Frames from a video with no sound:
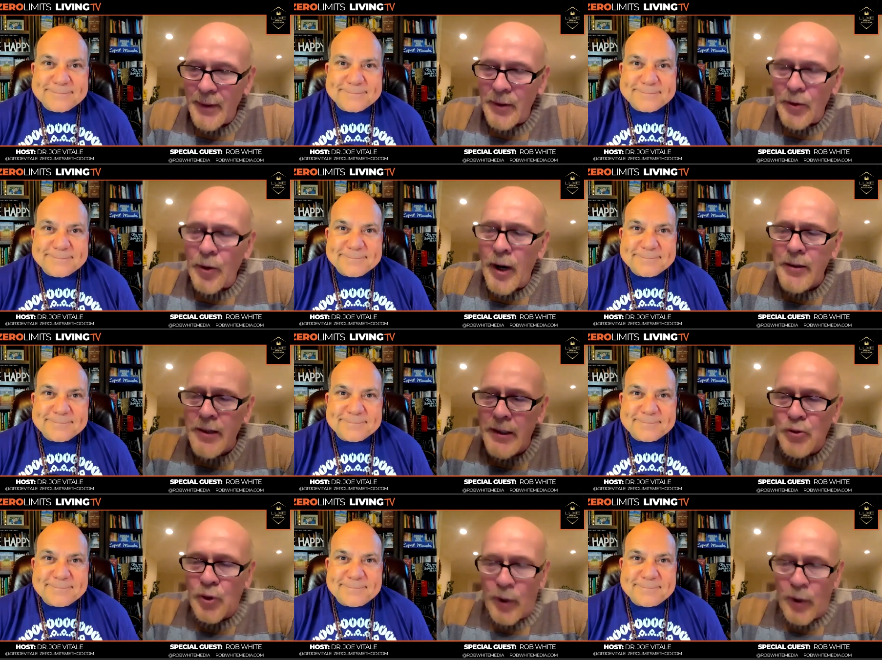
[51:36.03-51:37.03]
Speaker 1: you actually
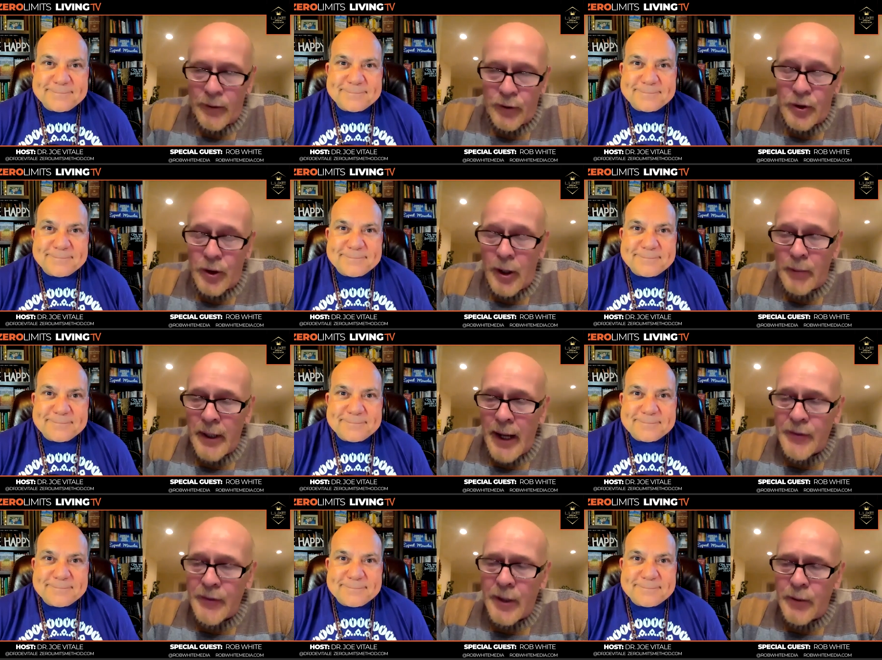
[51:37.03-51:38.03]
do a wonderful job and
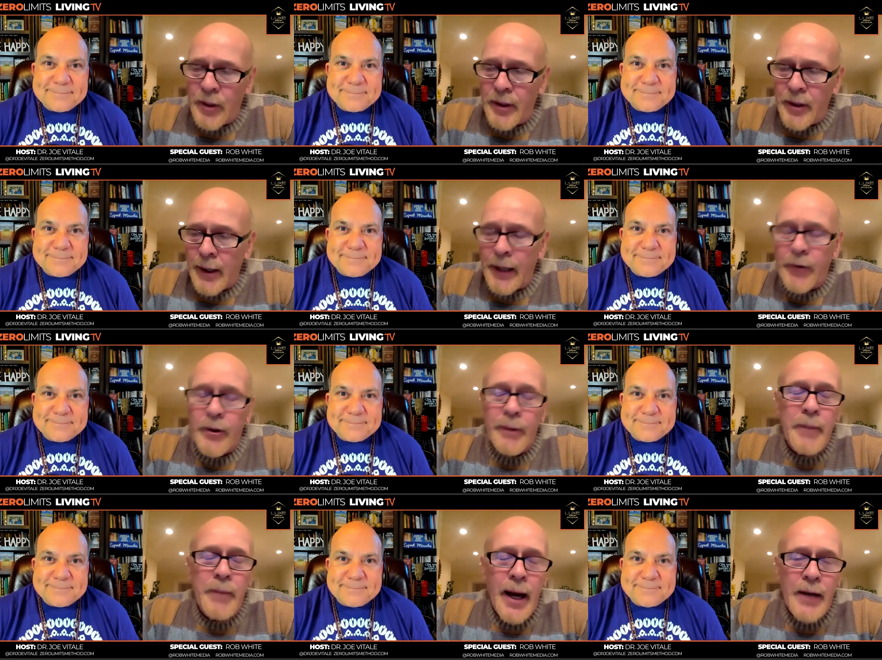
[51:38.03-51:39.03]
asked everything I could
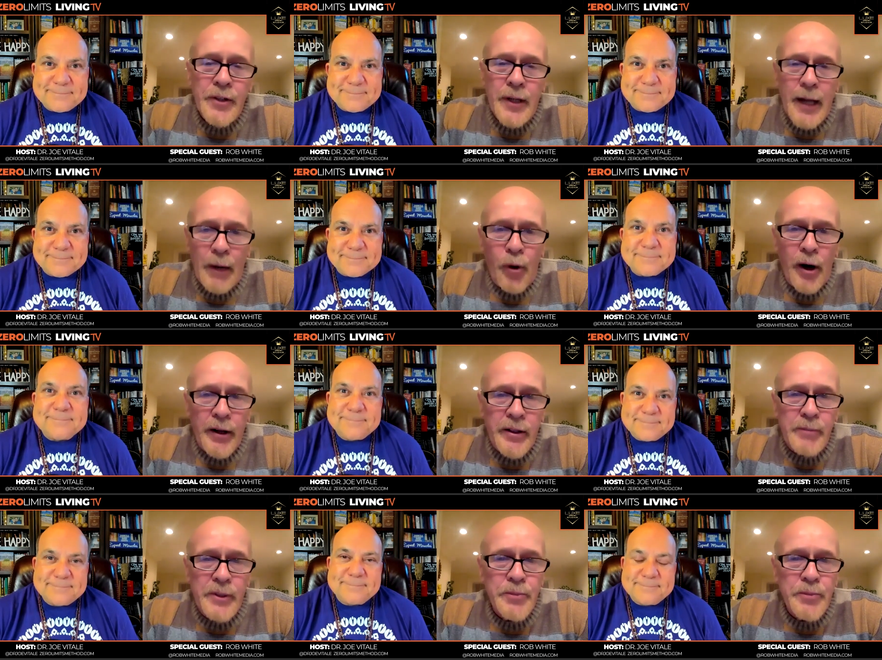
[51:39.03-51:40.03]
imagine. I wanted
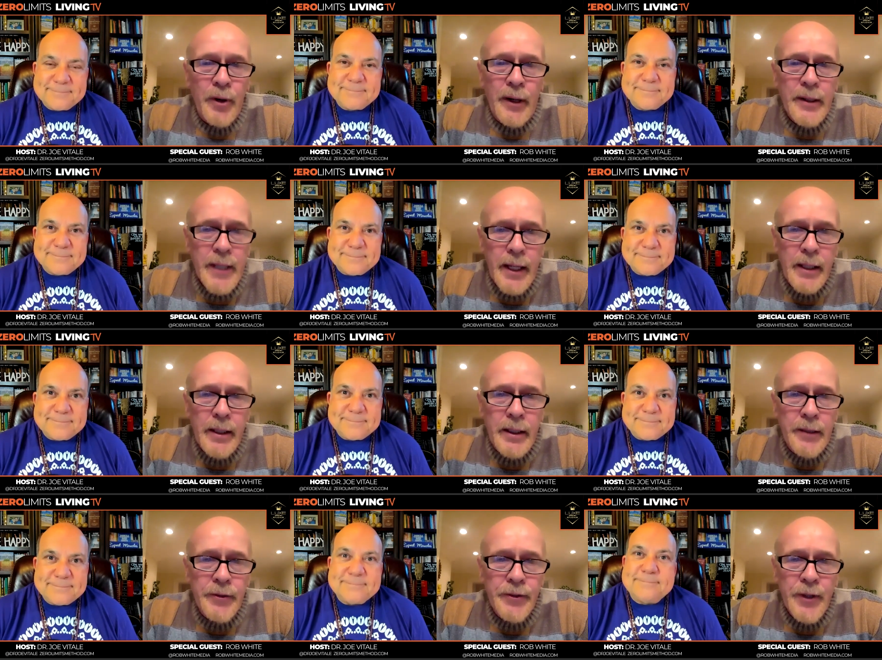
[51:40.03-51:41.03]
to be
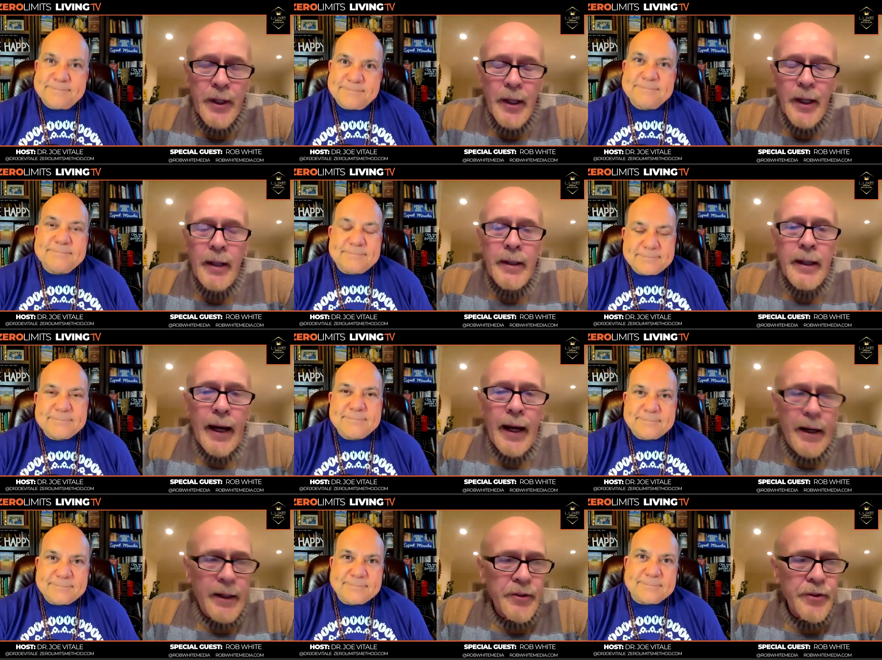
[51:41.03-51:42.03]
spontaneous. Hmm.
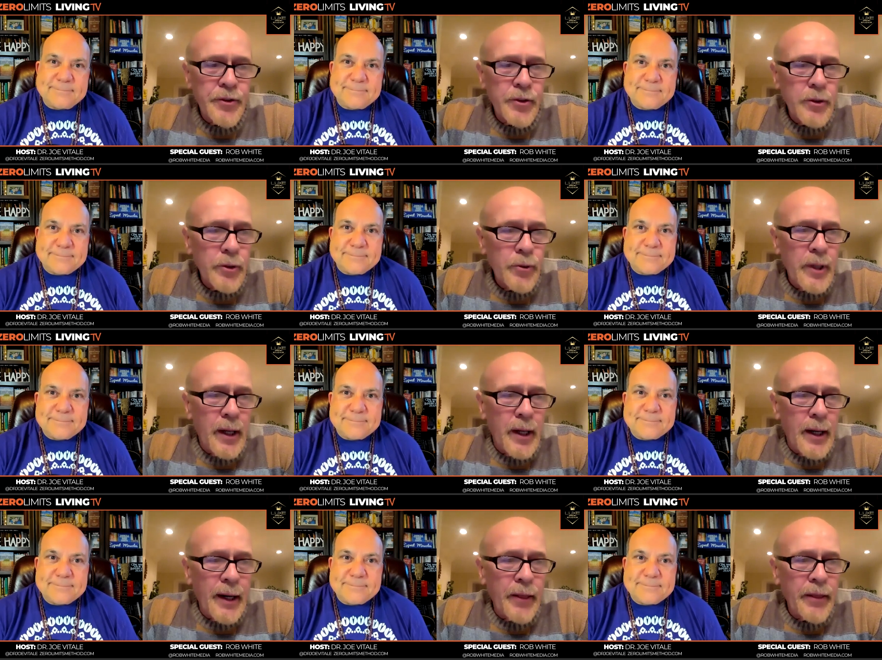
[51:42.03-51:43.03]
And the story
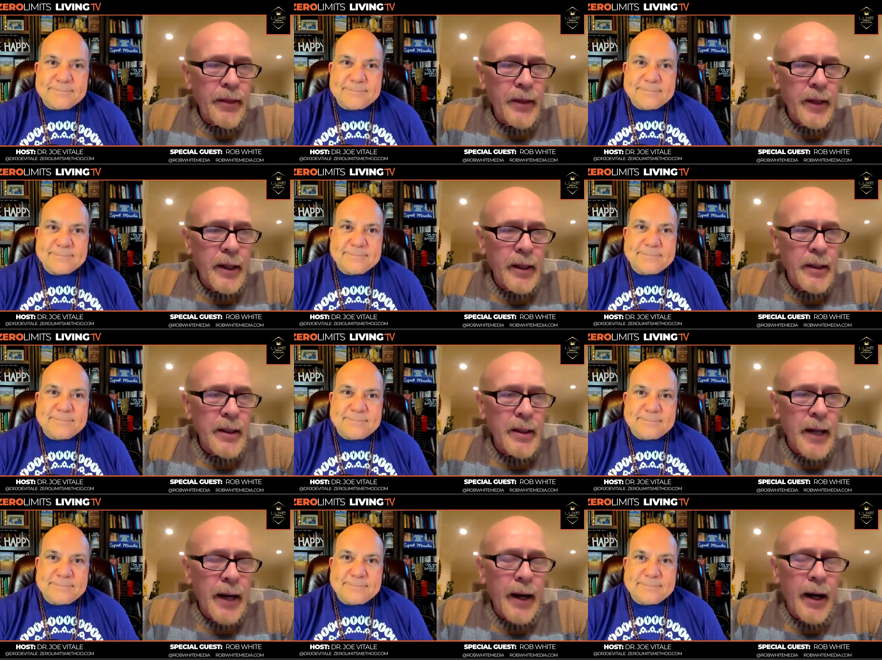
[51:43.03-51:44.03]
I think
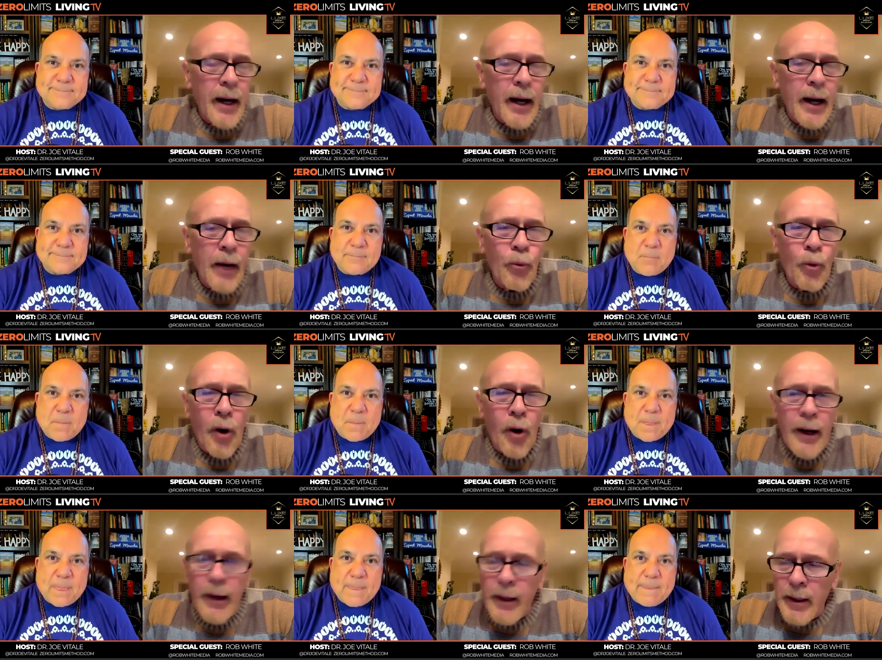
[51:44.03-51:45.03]
that I
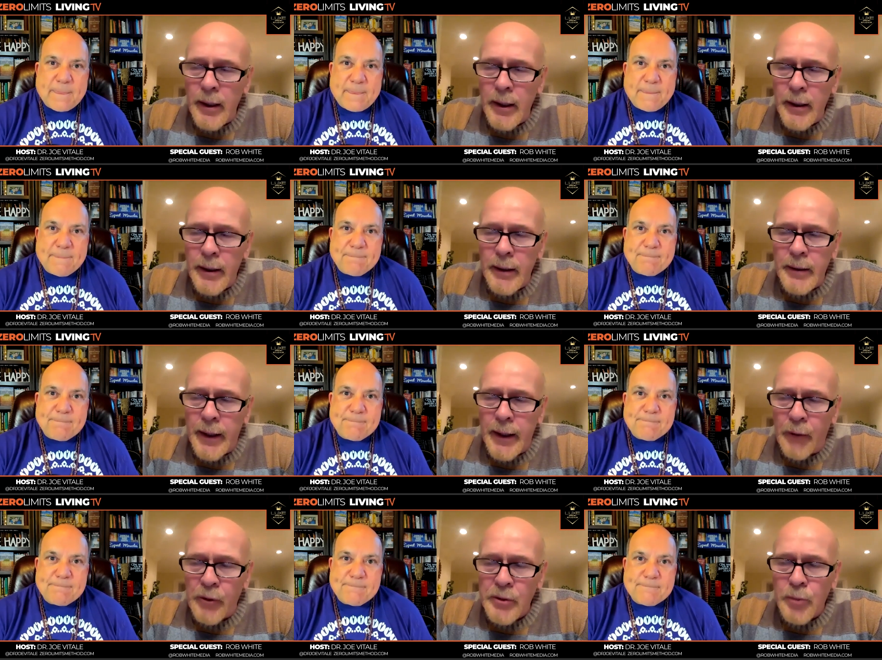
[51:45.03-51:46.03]
want, uh, that
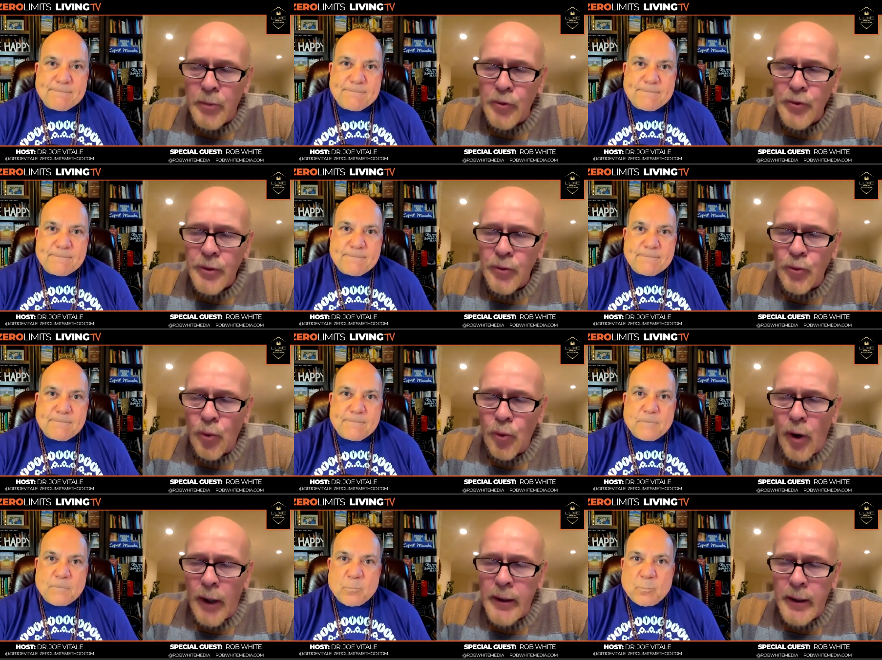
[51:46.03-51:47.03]
I was most
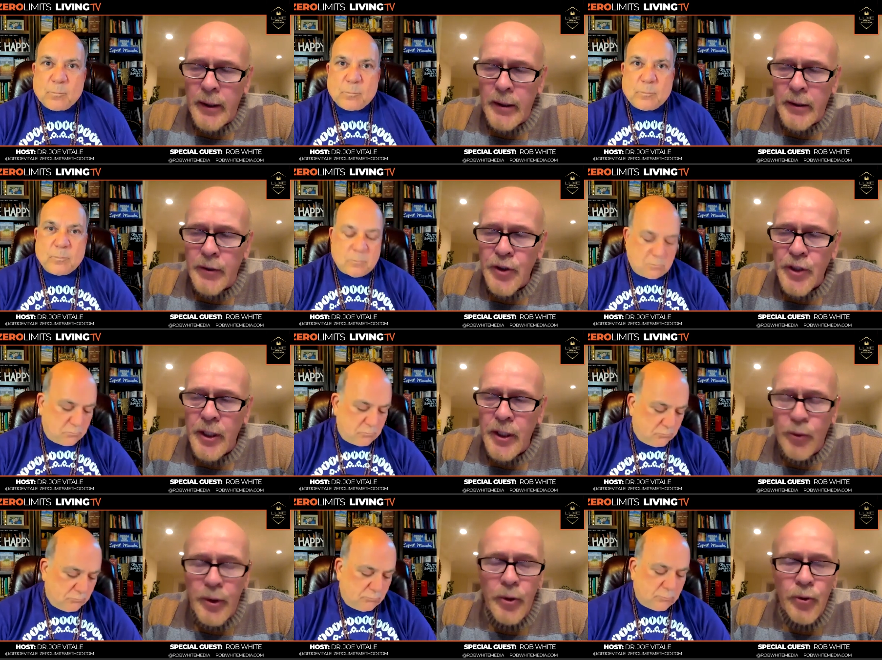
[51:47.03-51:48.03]
wanting to
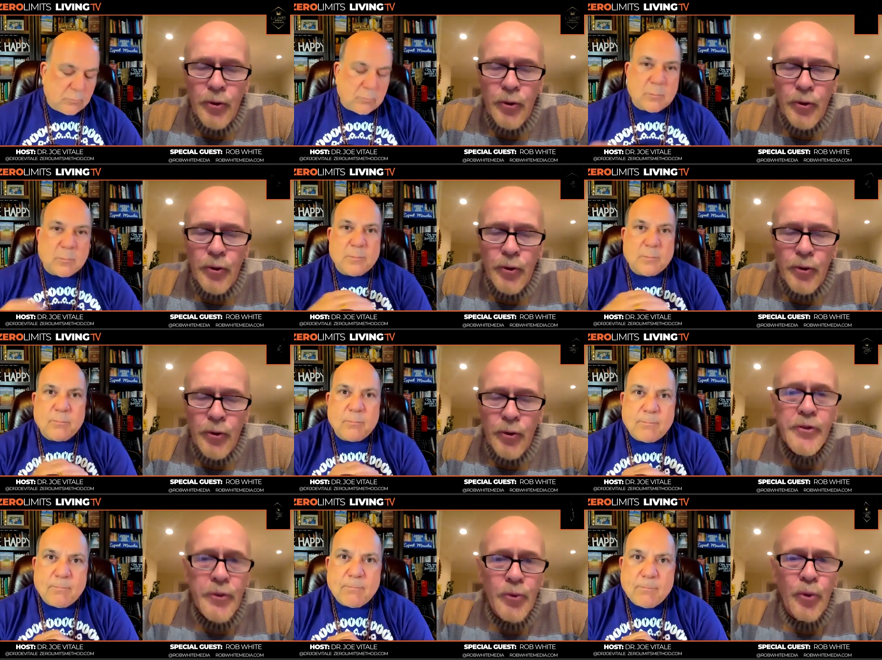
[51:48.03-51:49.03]
share with you
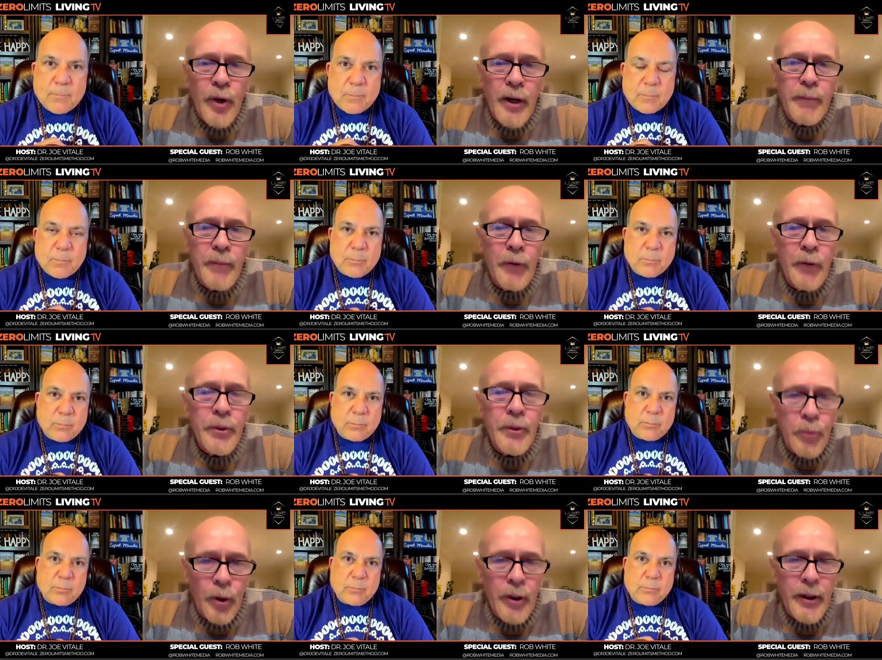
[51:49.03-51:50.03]
folks was the one
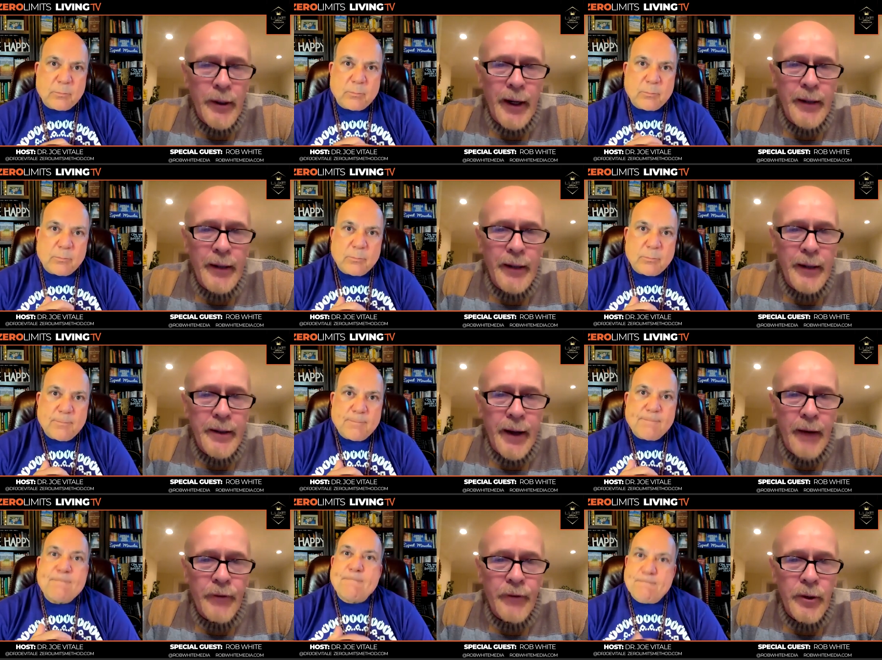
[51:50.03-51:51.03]
about the book on
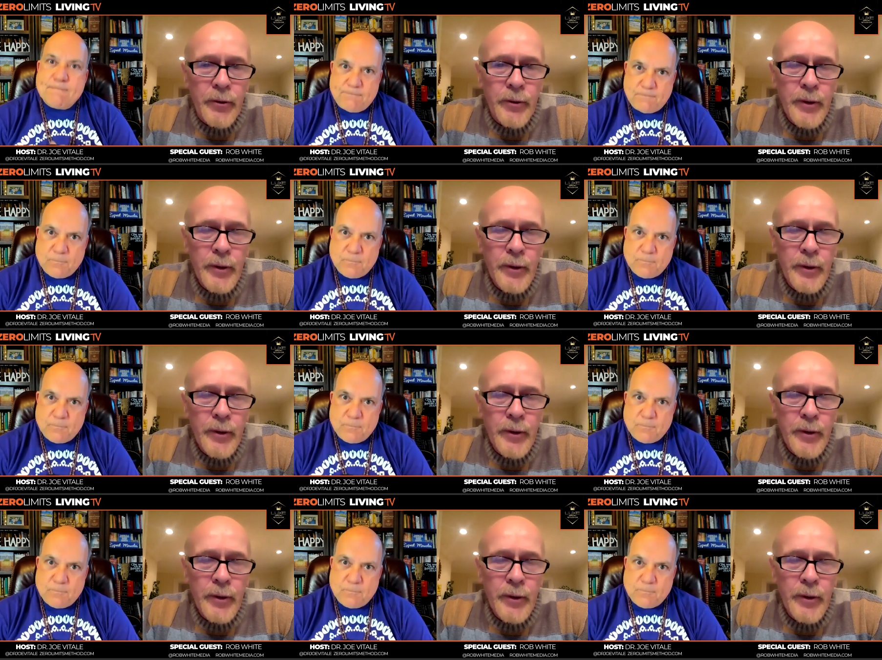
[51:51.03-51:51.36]
Huntington Avenue.